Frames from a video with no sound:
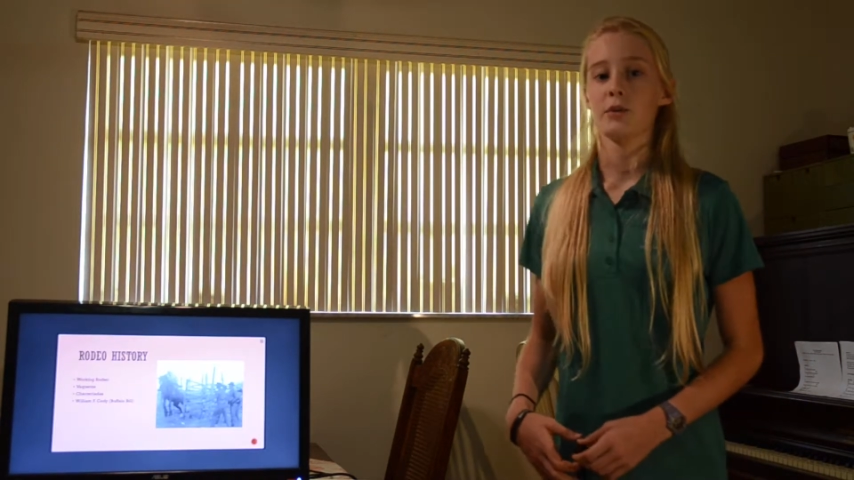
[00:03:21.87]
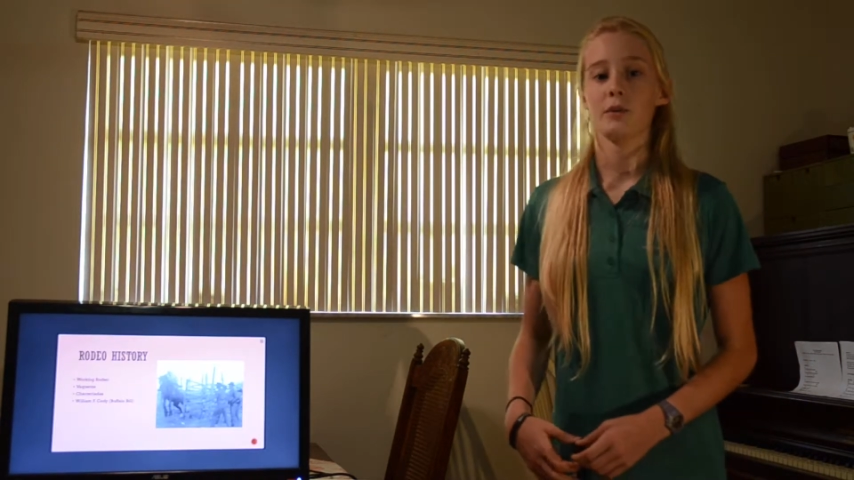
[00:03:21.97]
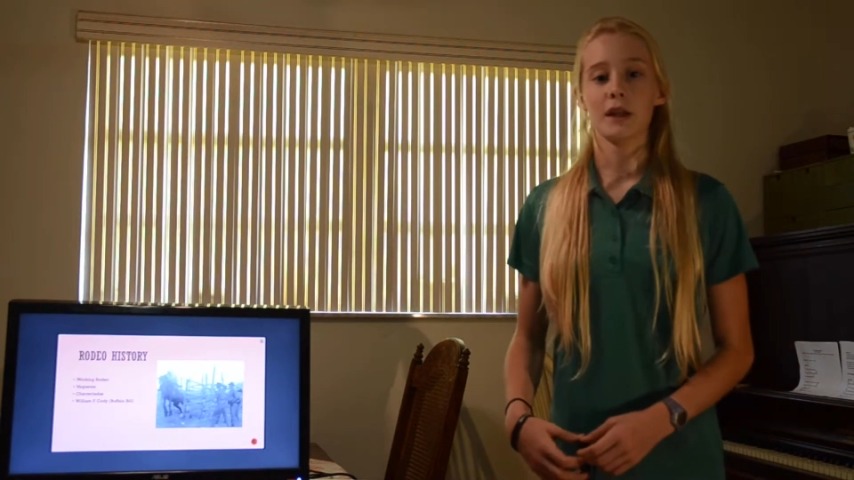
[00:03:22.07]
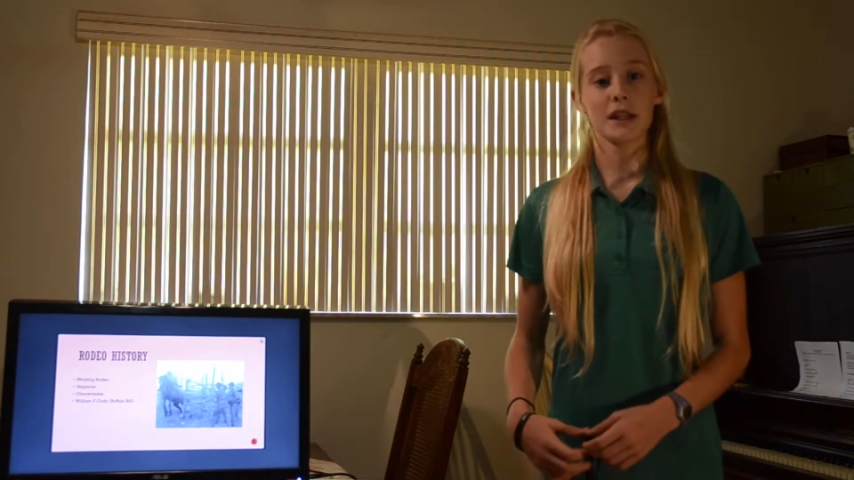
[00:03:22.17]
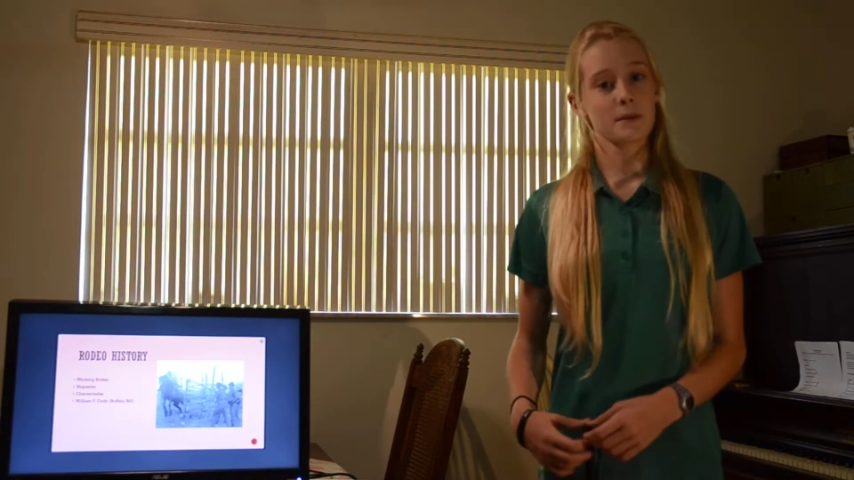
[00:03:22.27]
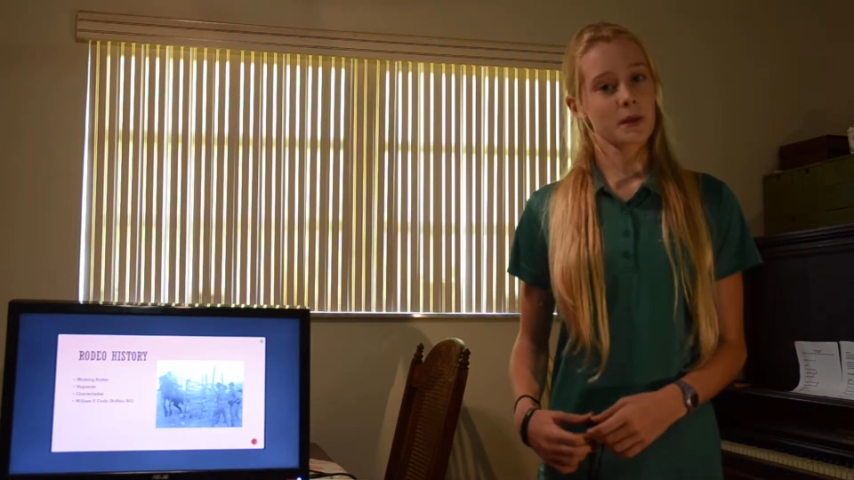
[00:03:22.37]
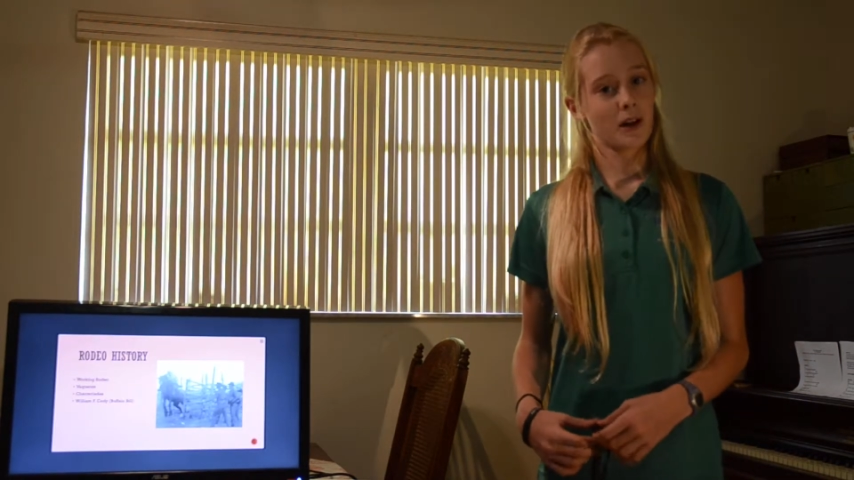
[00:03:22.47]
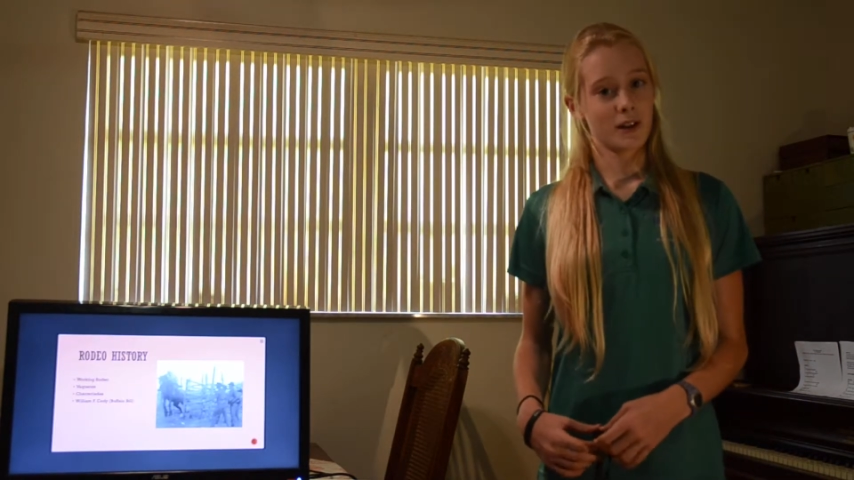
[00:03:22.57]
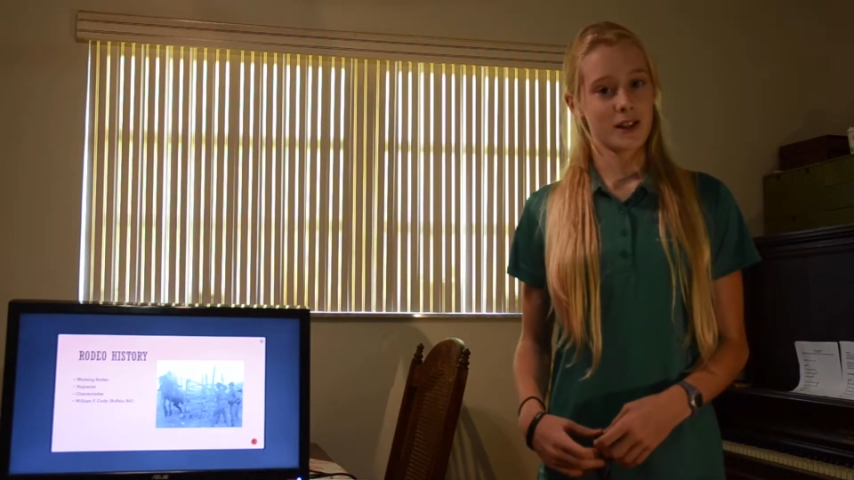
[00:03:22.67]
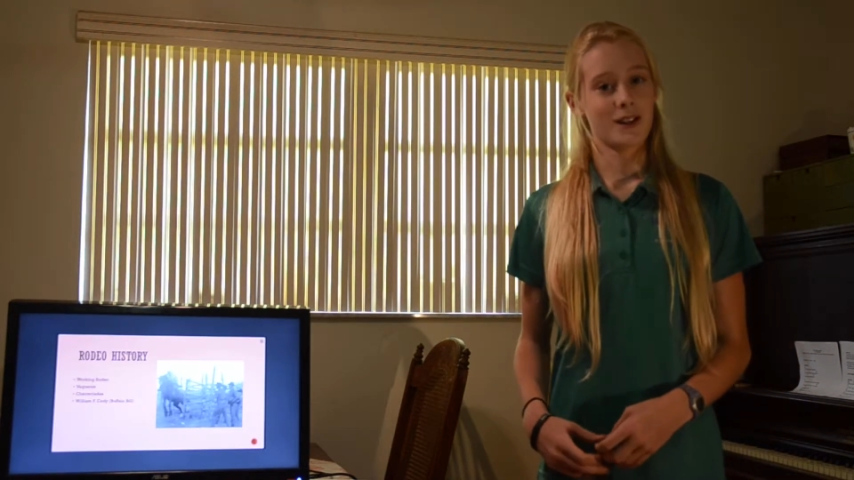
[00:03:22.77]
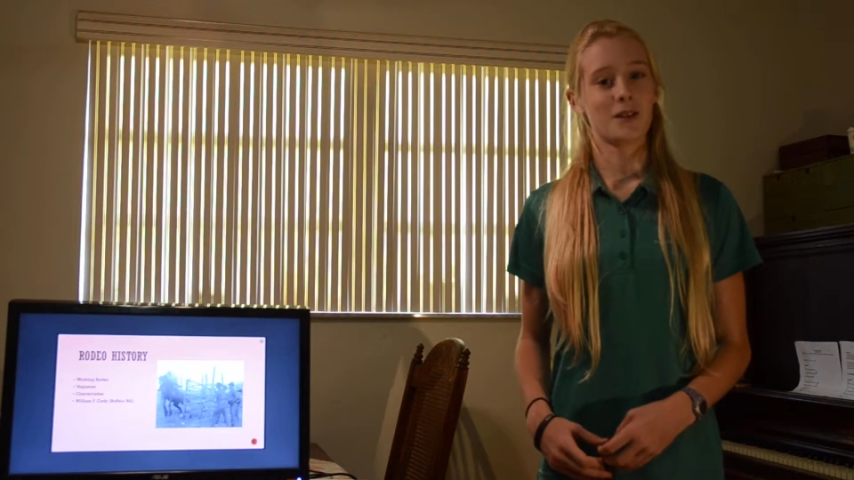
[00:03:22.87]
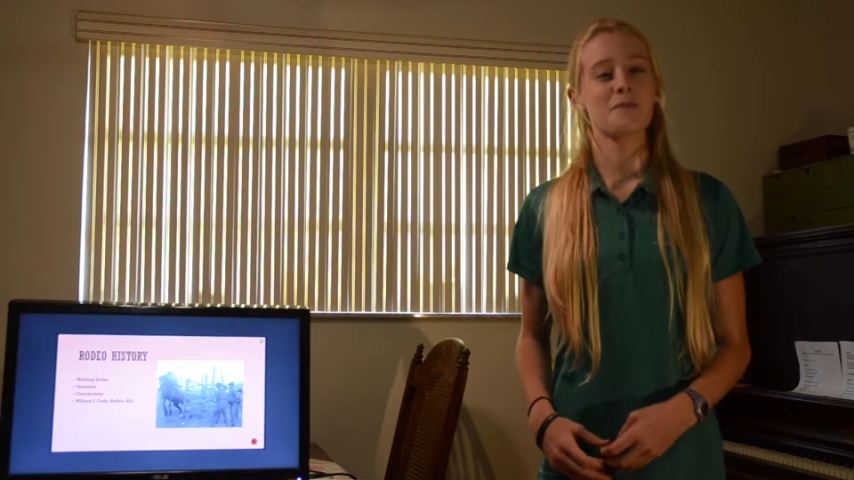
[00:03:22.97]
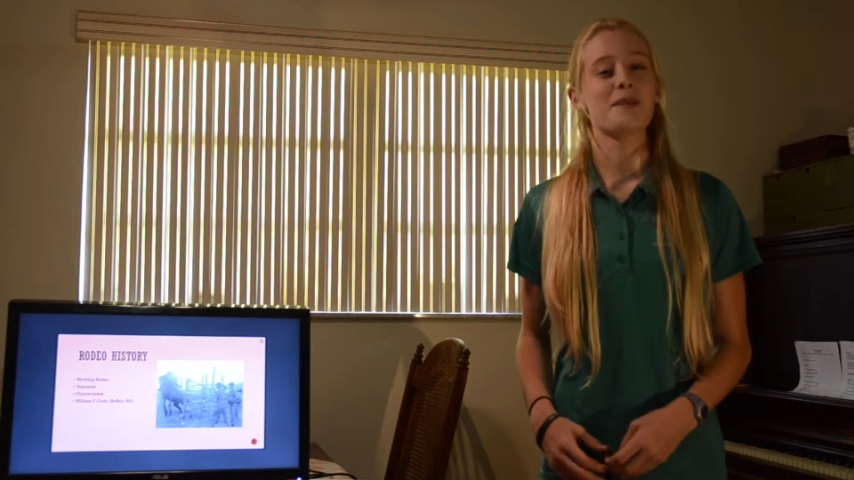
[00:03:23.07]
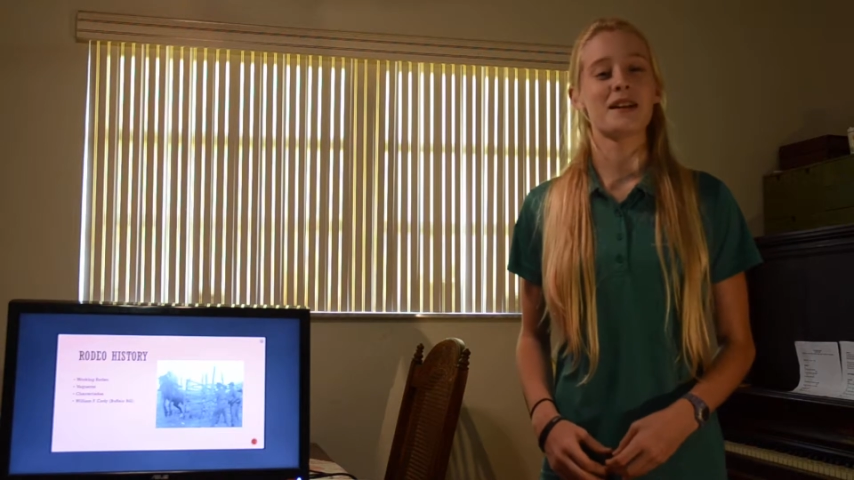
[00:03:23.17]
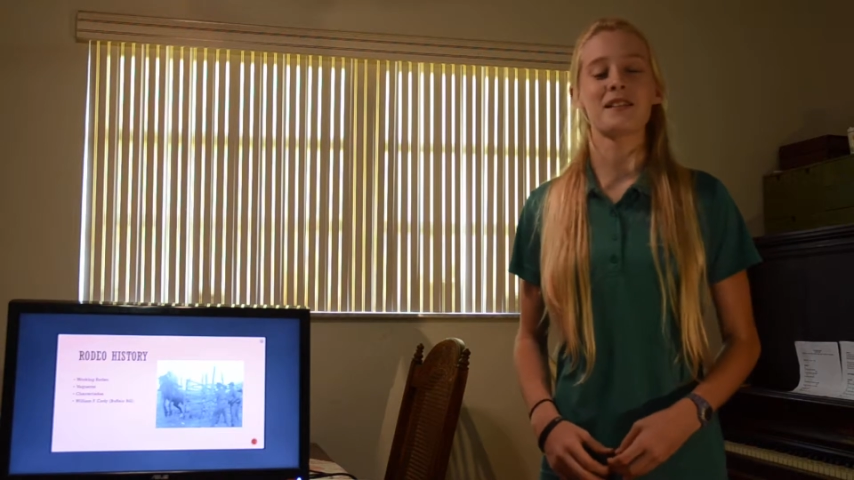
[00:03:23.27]
William Cody, or
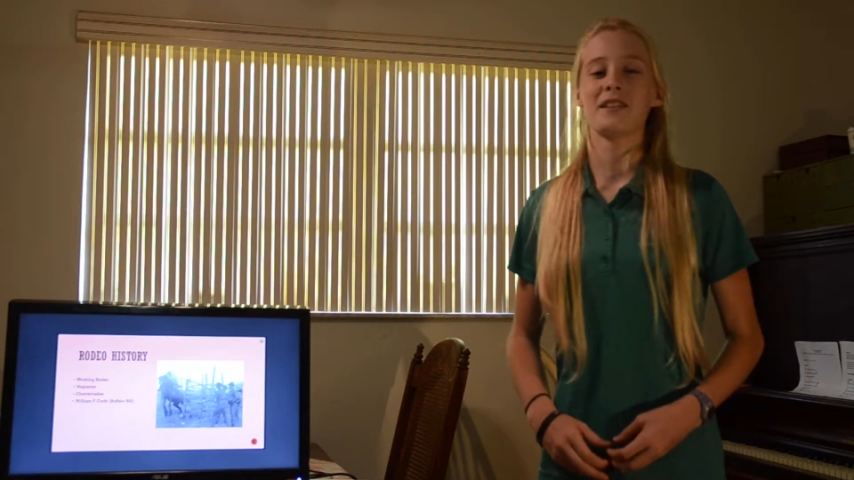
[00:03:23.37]
better